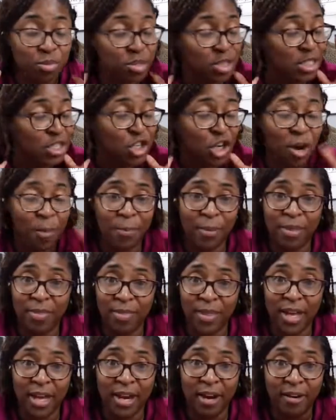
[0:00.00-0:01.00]
jump in
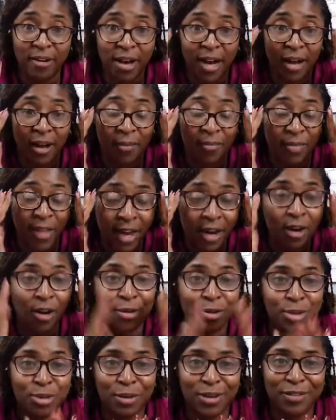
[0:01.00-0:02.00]
there. That
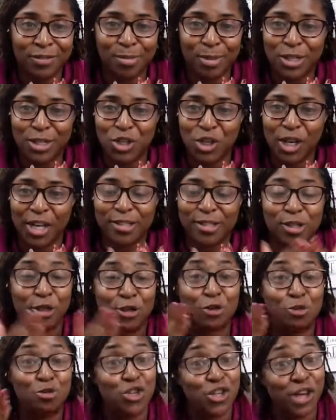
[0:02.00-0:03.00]
also gives me a chance to
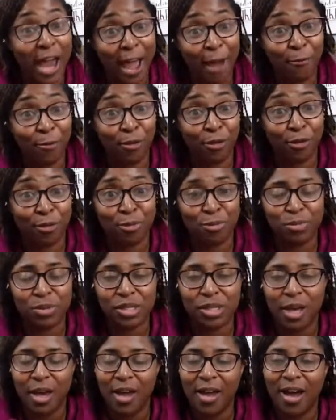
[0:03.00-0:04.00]
do chat
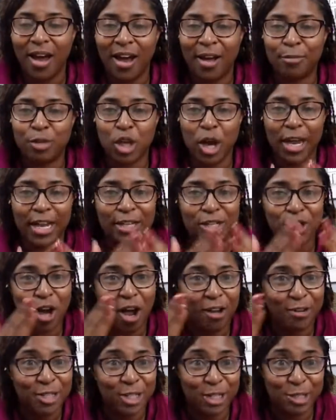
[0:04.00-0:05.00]
rooms so I can
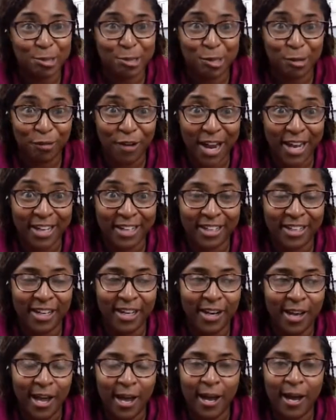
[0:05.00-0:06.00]
talk to you
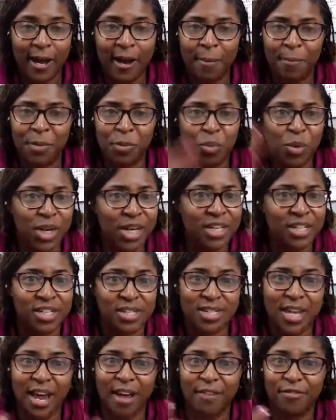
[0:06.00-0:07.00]
directly. And we can
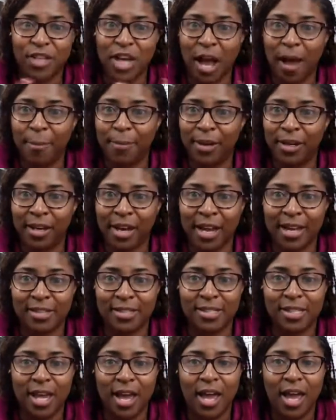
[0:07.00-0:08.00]
just have topic
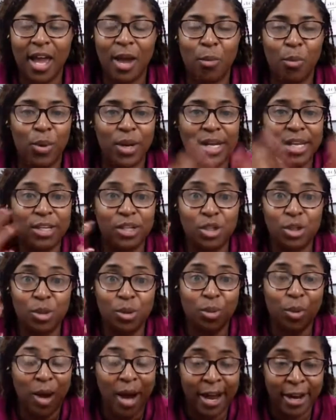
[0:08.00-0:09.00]
nights. And we can
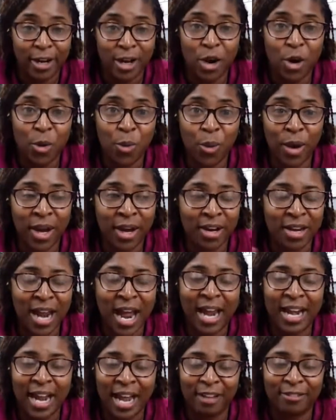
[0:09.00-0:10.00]
do, I know in
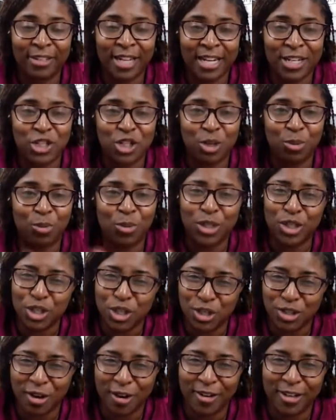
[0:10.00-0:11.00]
Night Owl Nation, we
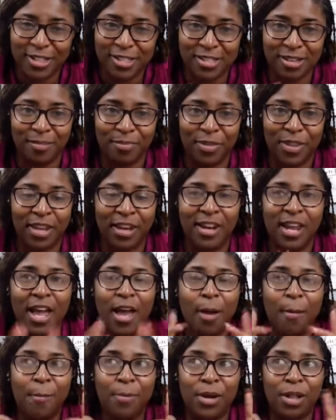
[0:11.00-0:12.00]
started something,
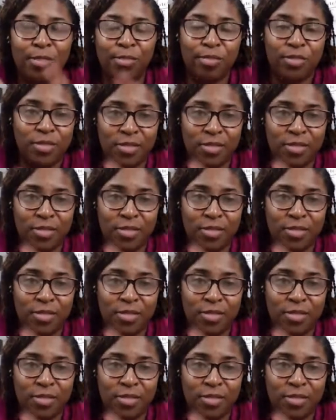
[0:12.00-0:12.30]
but